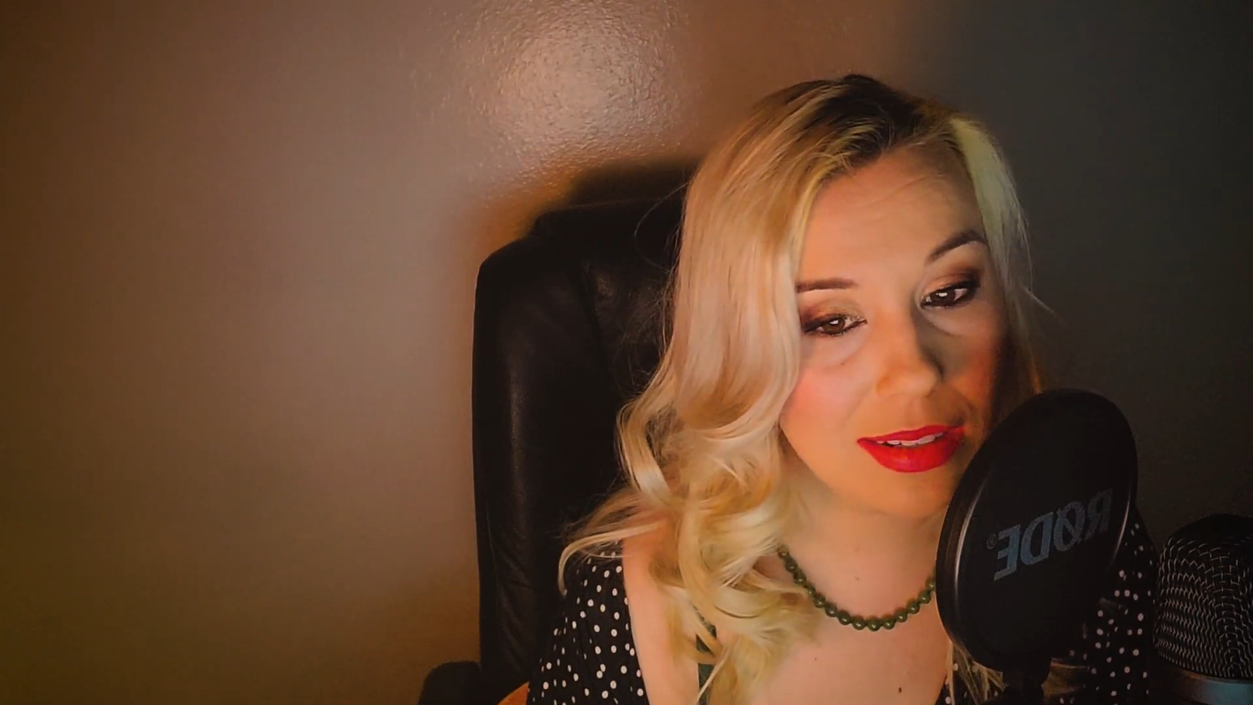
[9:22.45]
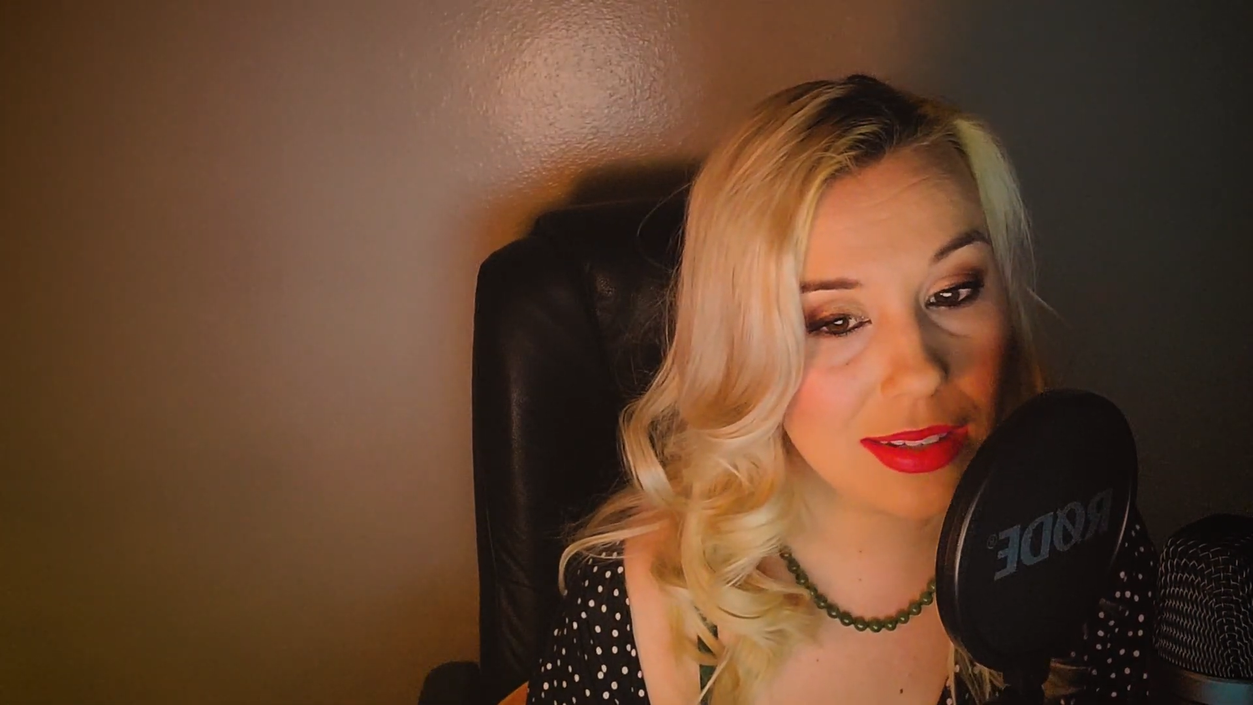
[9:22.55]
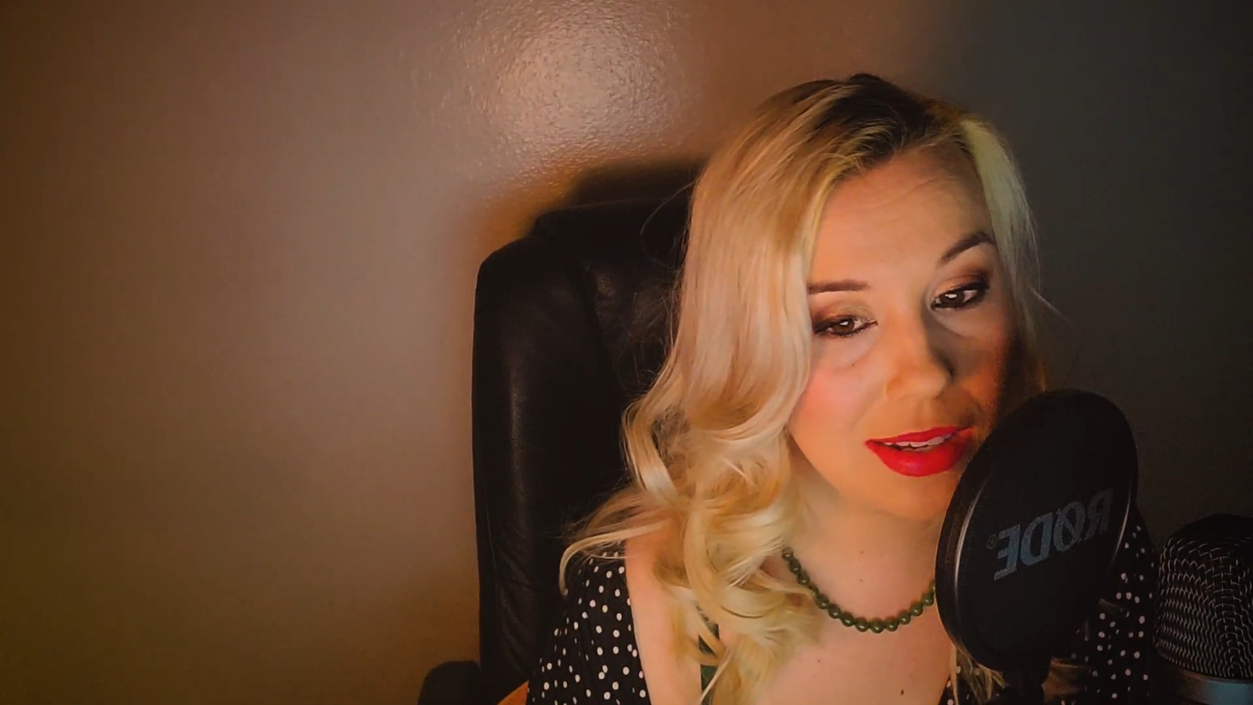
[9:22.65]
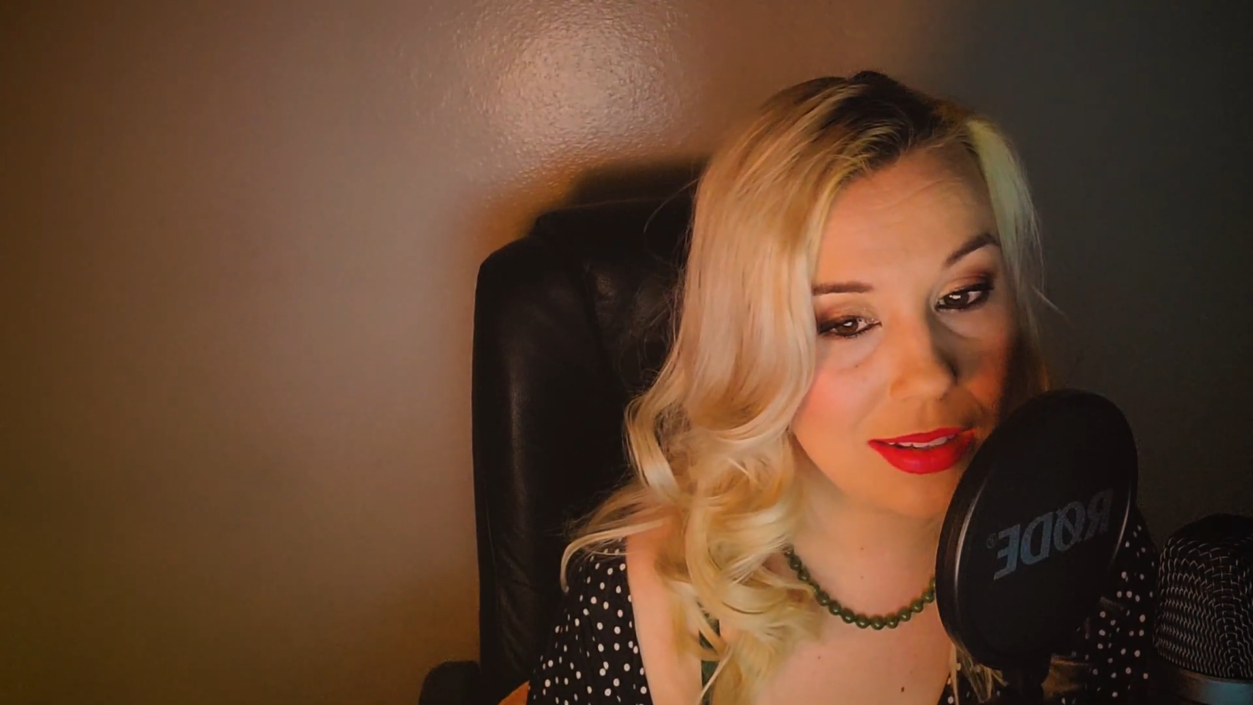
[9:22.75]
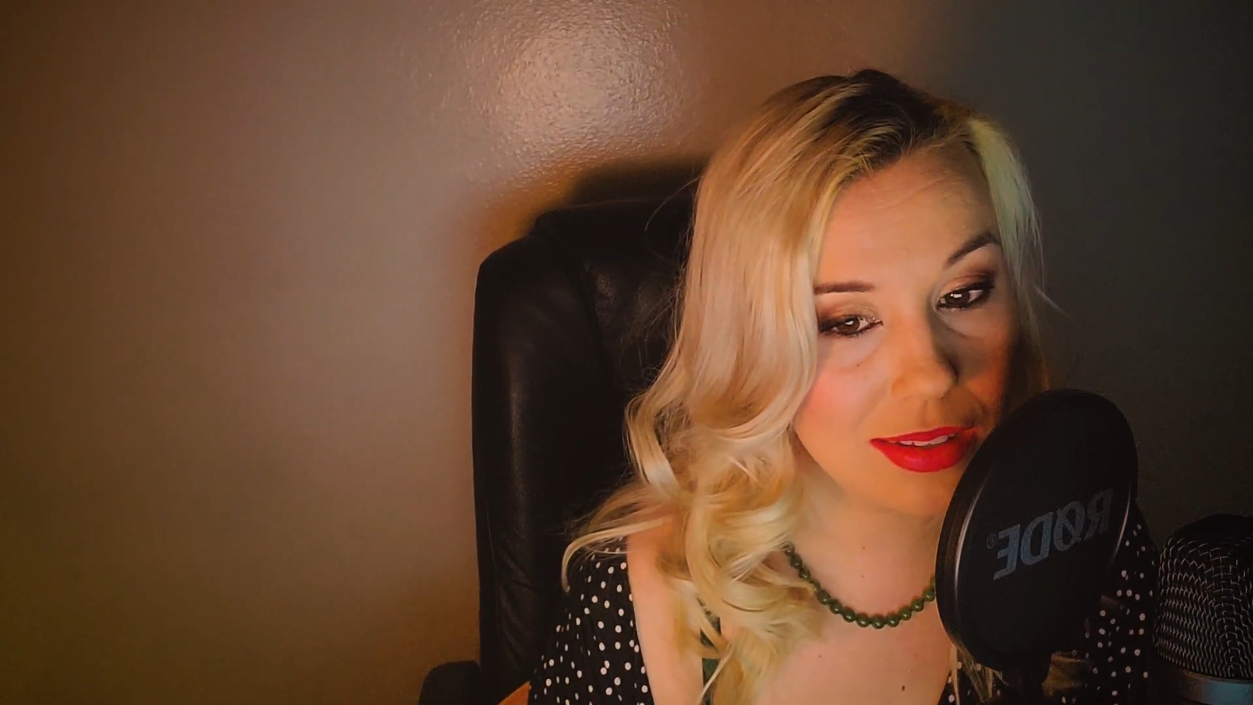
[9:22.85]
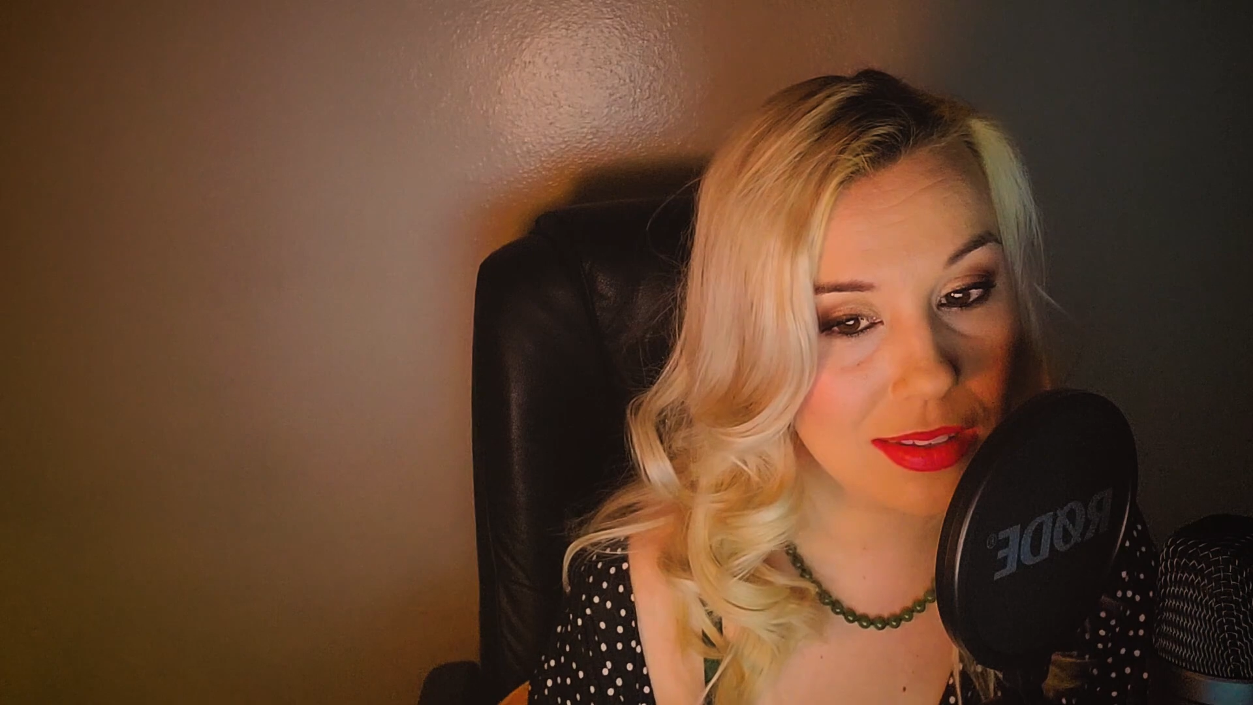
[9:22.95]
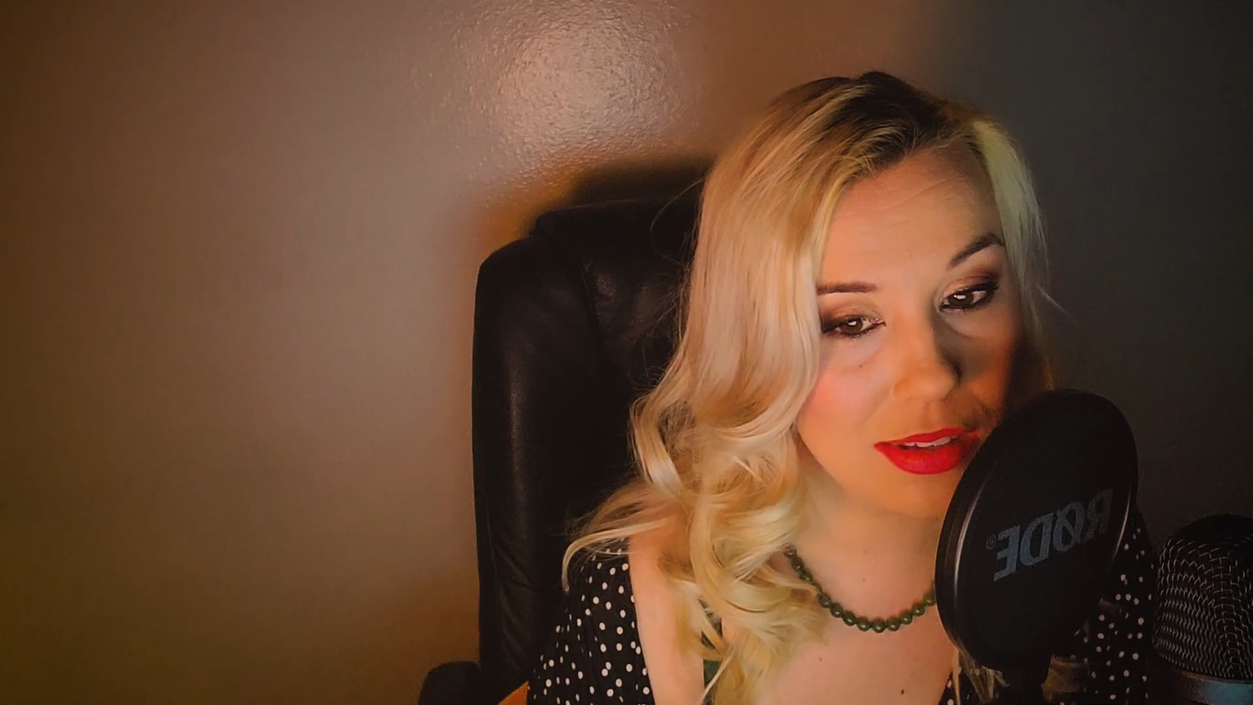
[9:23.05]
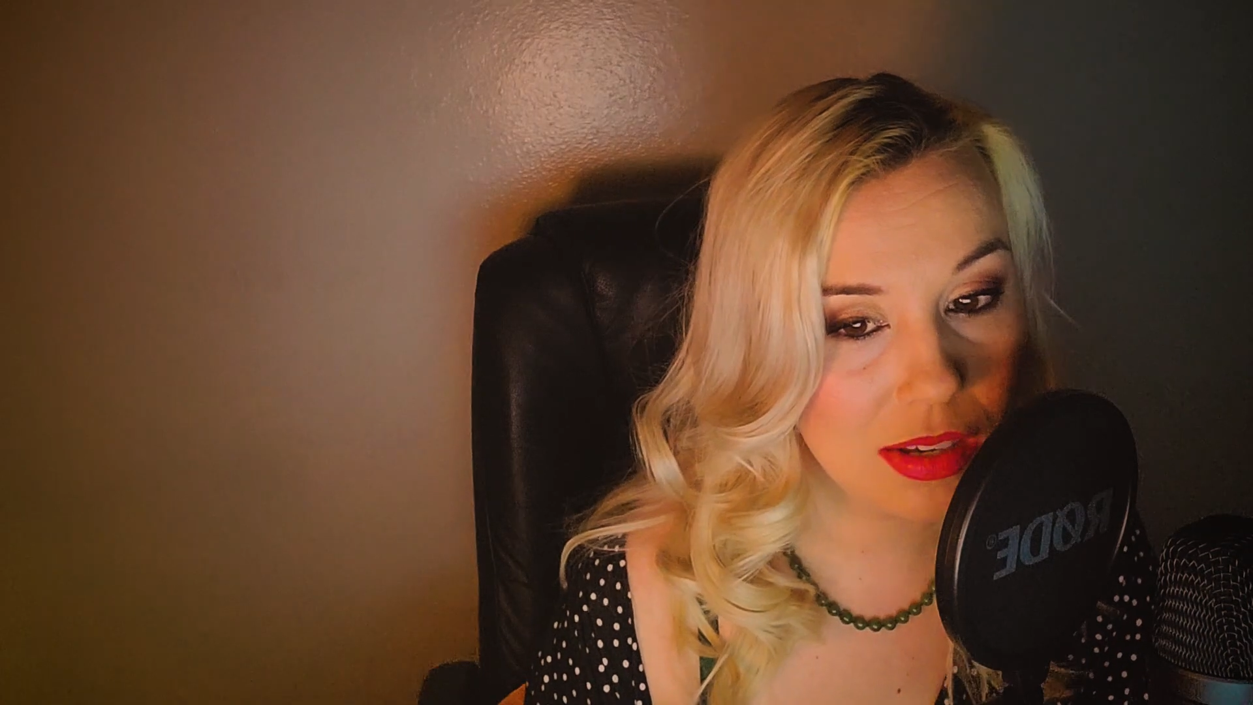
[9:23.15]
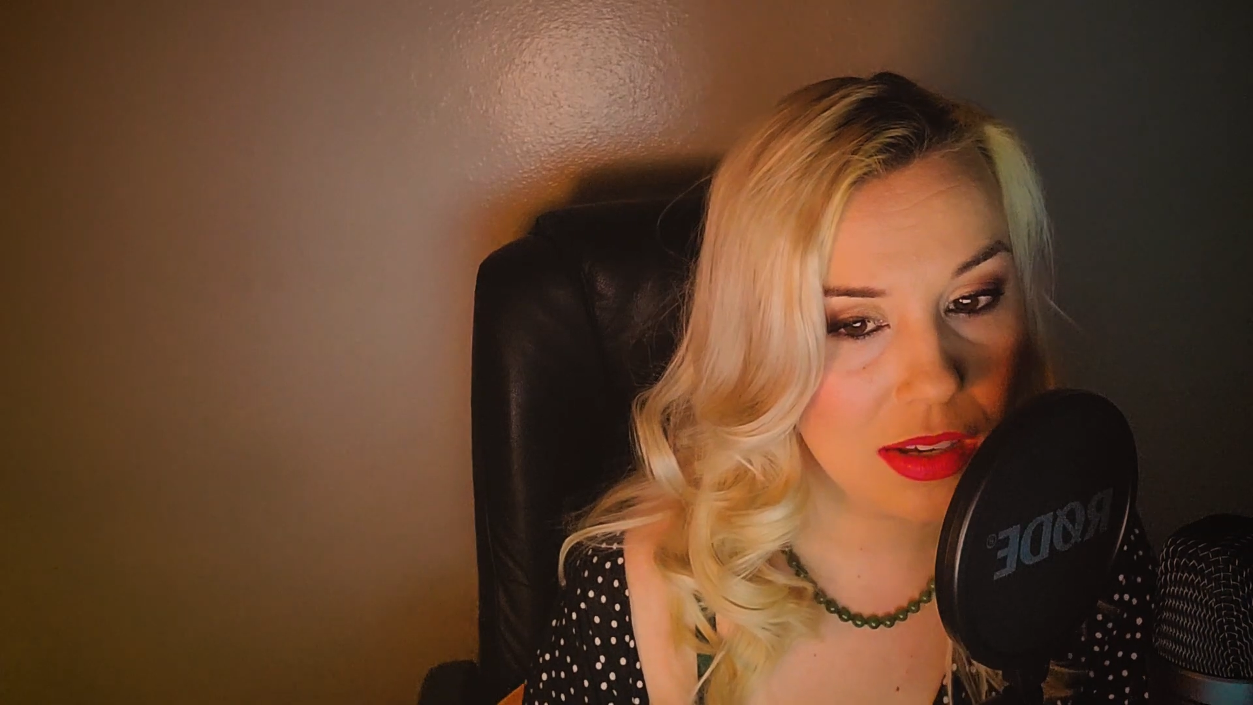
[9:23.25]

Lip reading: sits.